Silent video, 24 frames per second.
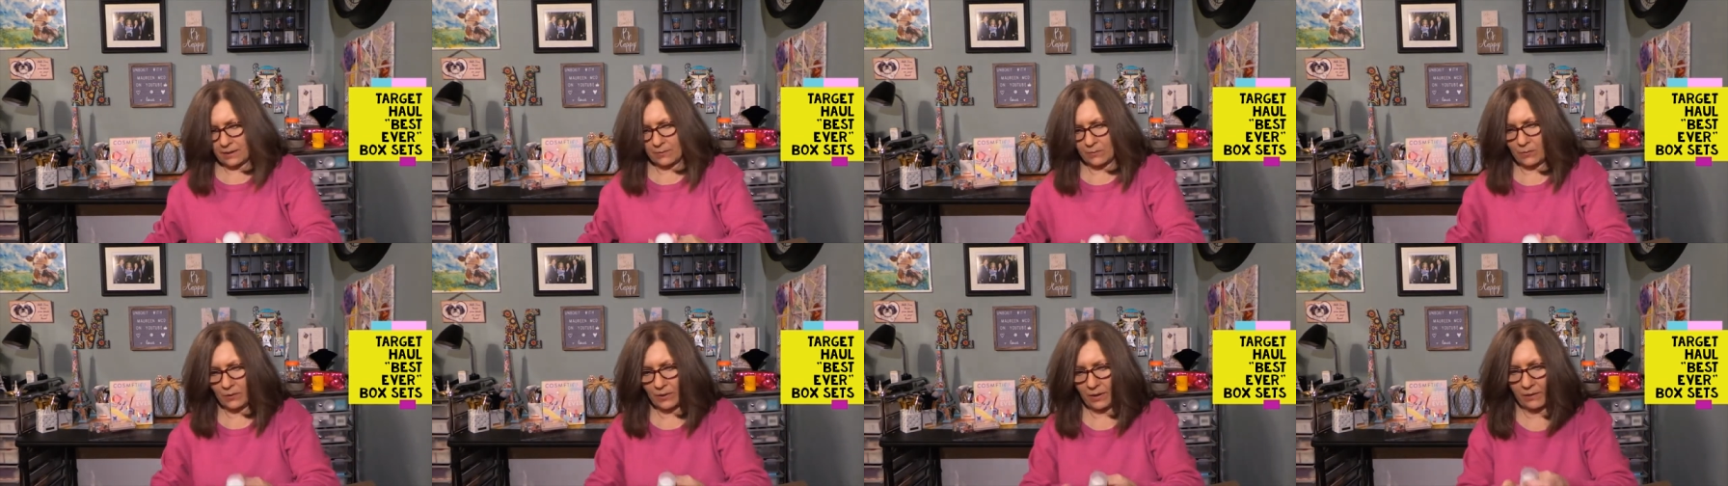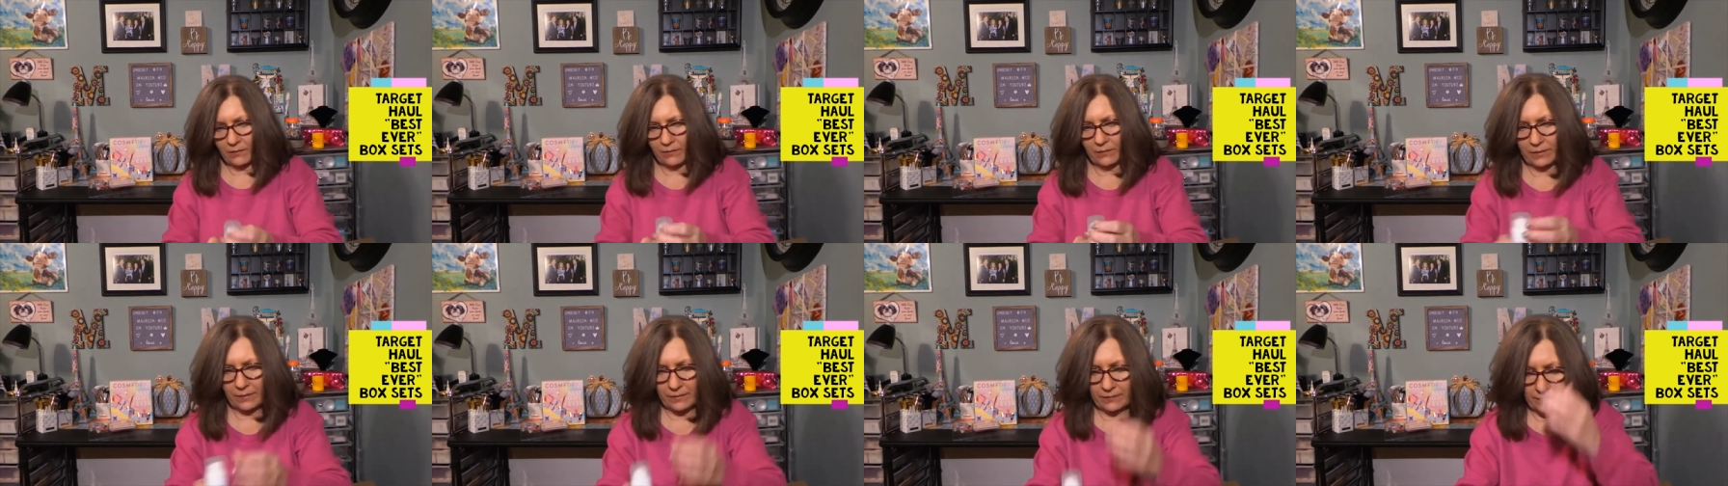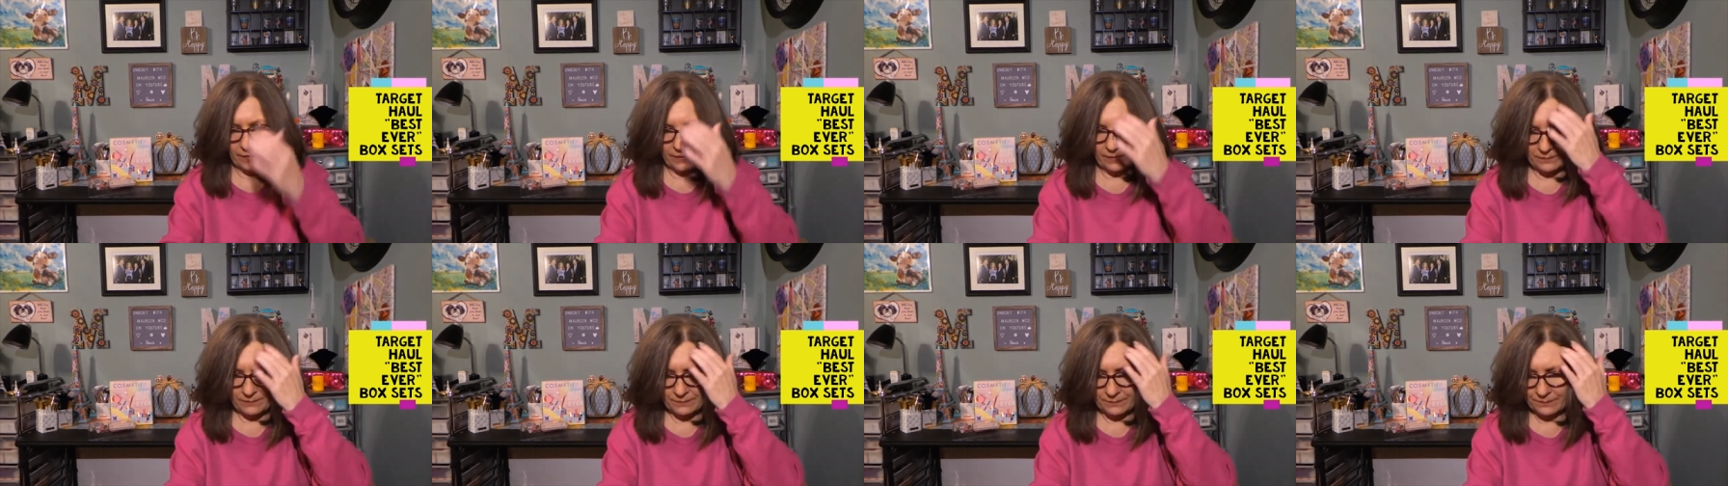and we'll get rid of
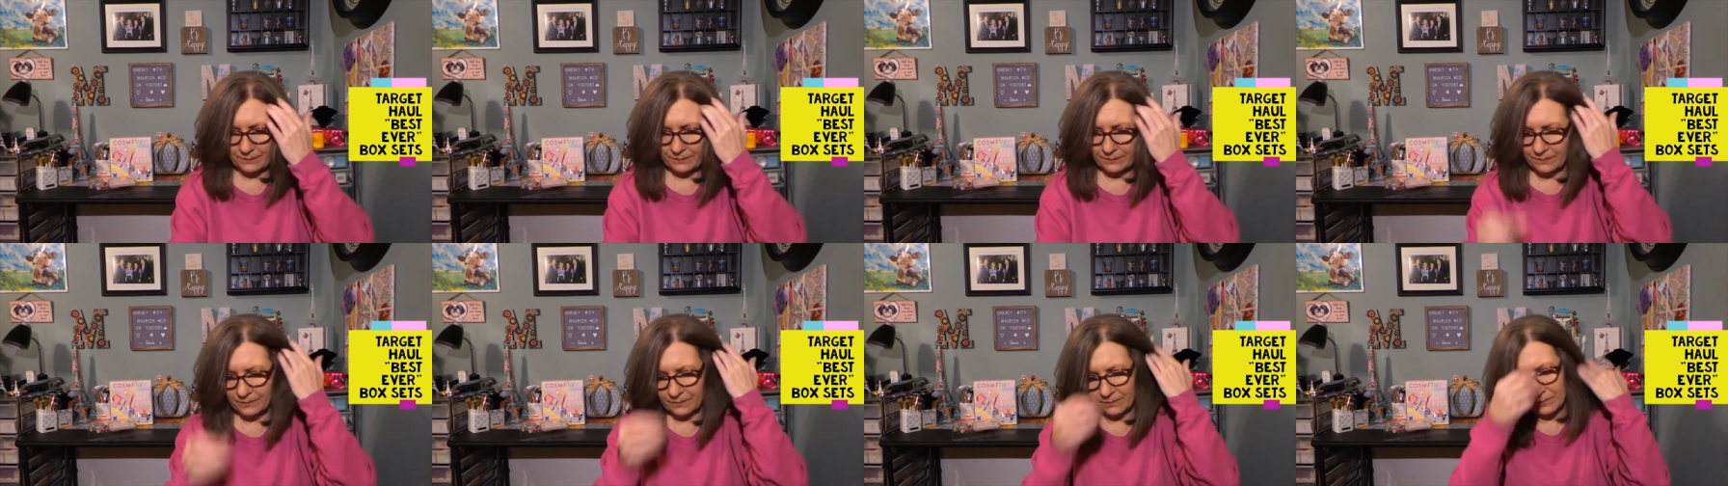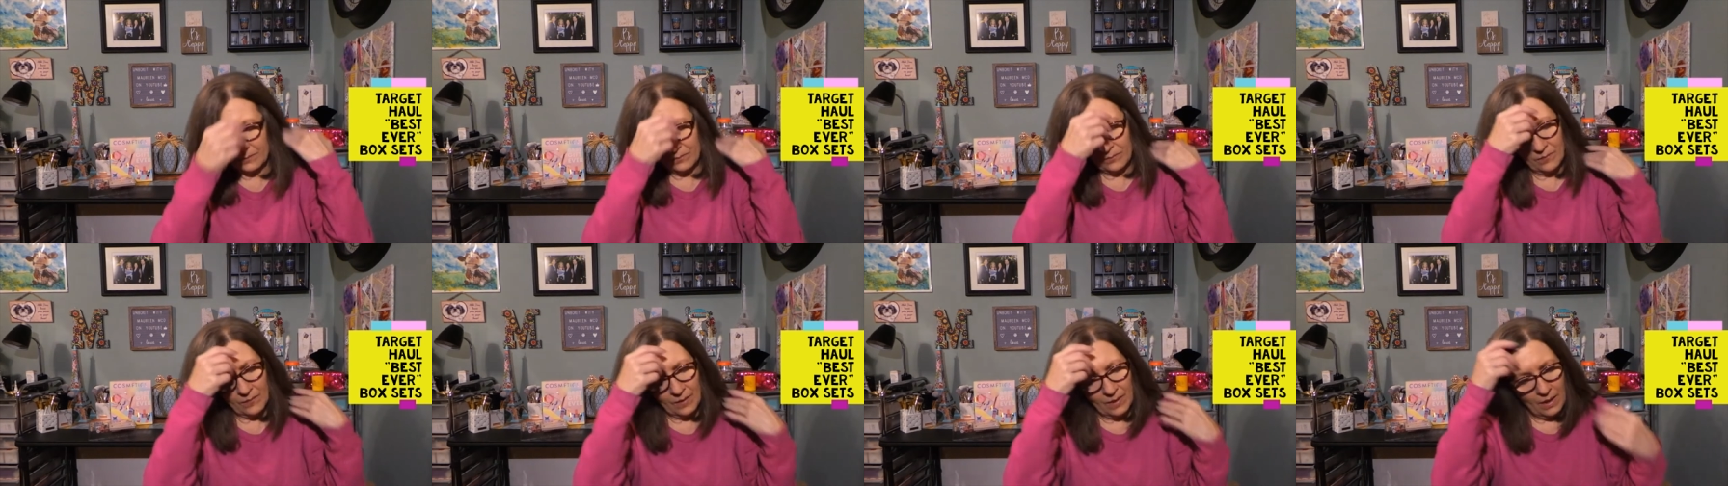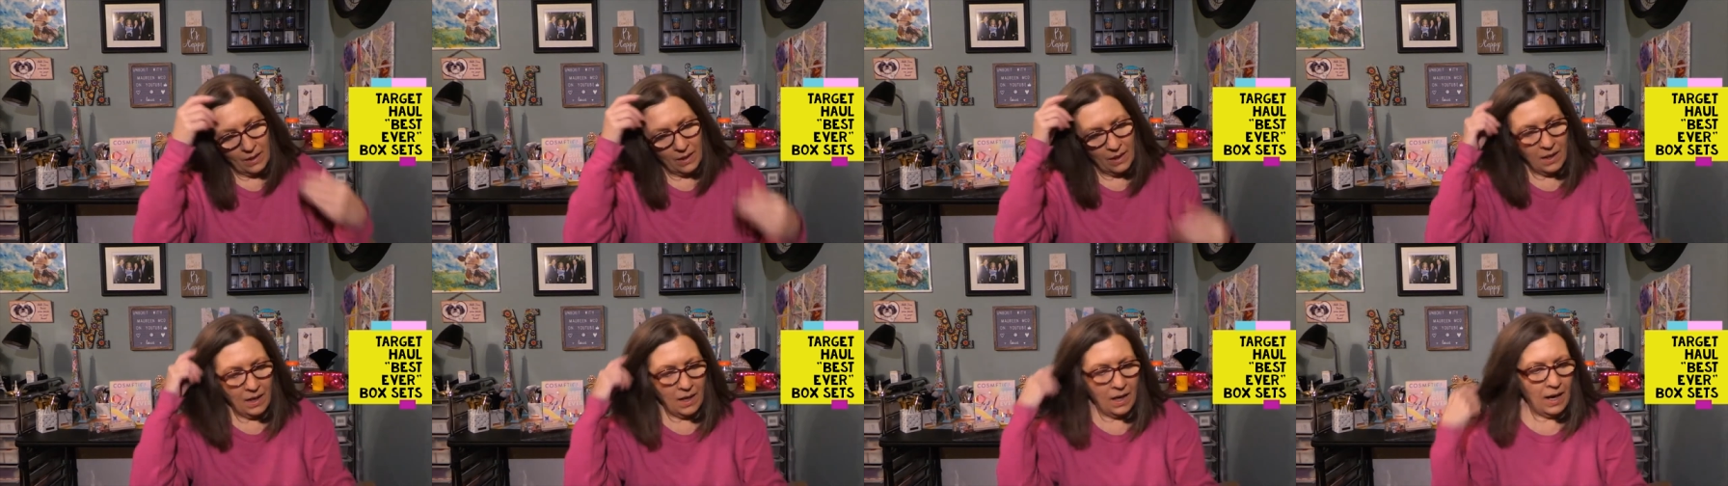it.
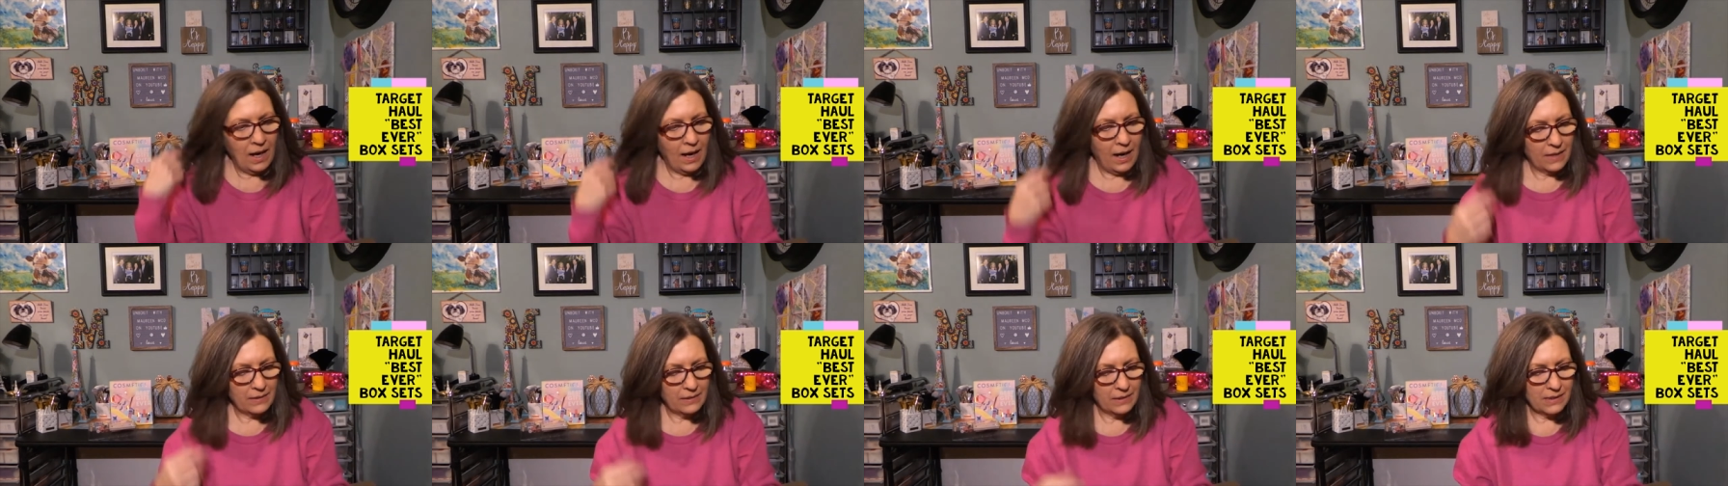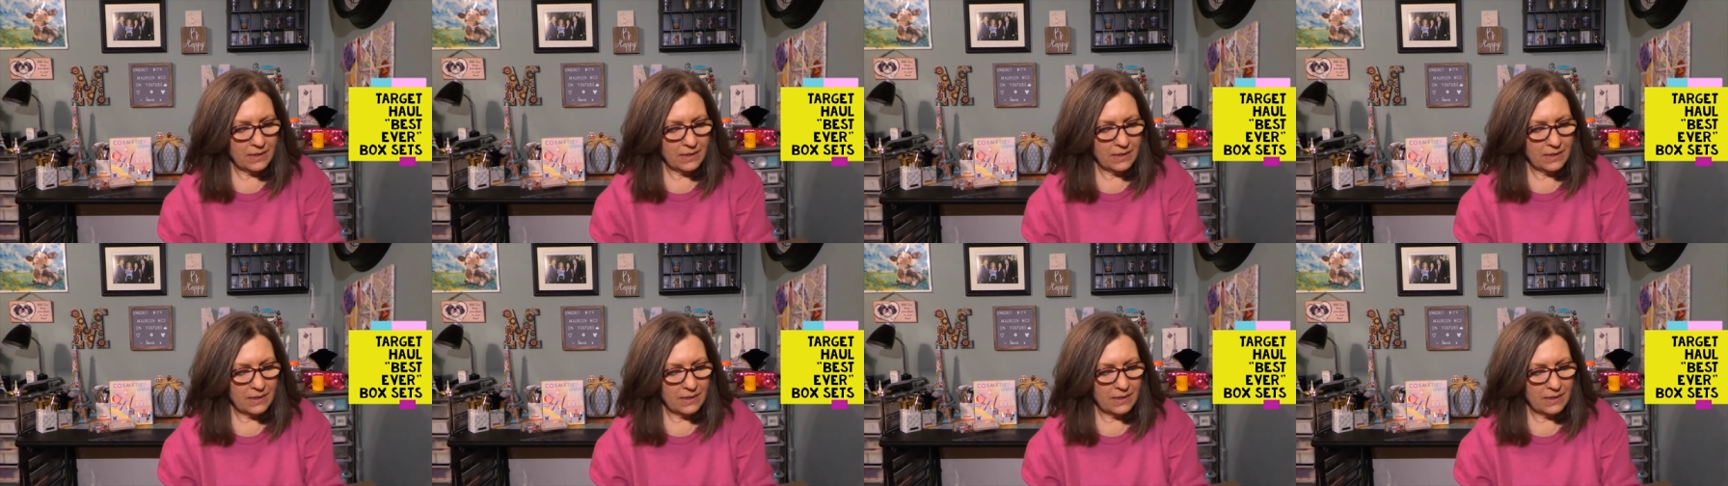And